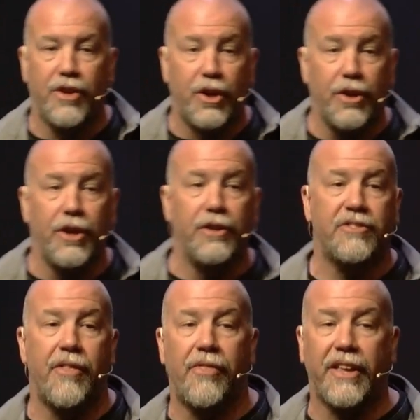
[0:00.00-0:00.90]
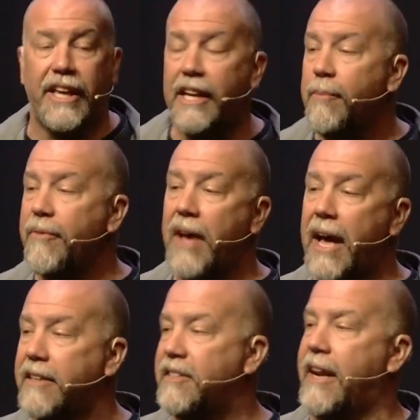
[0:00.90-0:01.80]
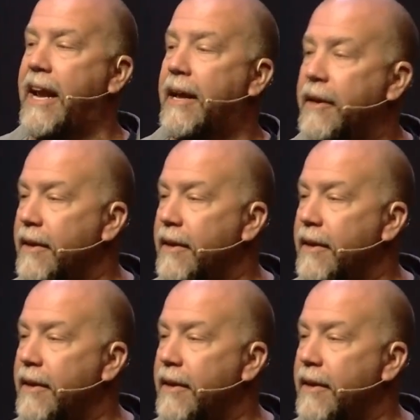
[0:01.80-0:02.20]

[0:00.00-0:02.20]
good news that the kingdom of God is at hand.